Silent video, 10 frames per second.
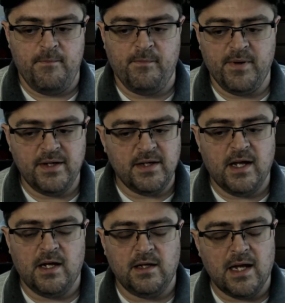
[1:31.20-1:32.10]

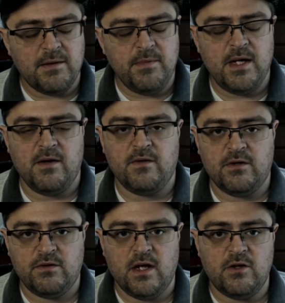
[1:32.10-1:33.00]
But like many of
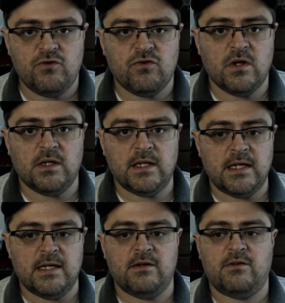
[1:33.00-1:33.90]
us, I struggle
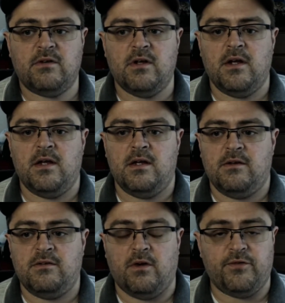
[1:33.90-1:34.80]
against
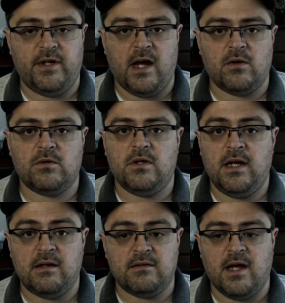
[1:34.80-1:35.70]
self-doubt,
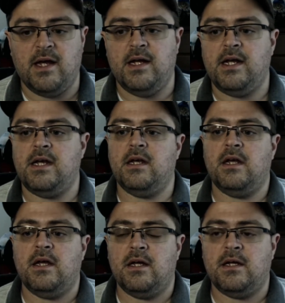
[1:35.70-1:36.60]
anxiety,
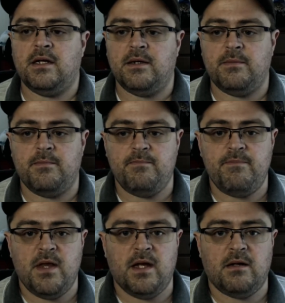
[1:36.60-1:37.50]

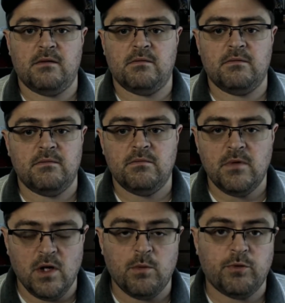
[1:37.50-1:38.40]
and
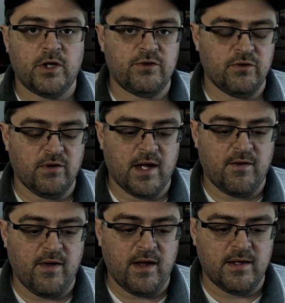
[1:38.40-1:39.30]
pressures like
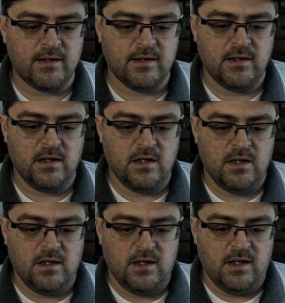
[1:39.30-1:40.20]
that.
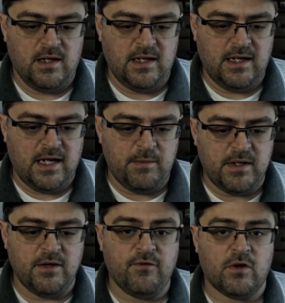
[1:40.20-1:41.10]
It can be
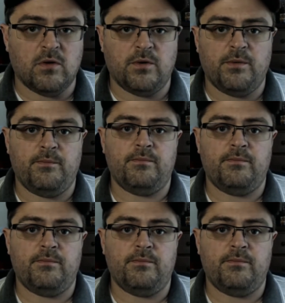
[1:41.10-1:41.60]
difficult.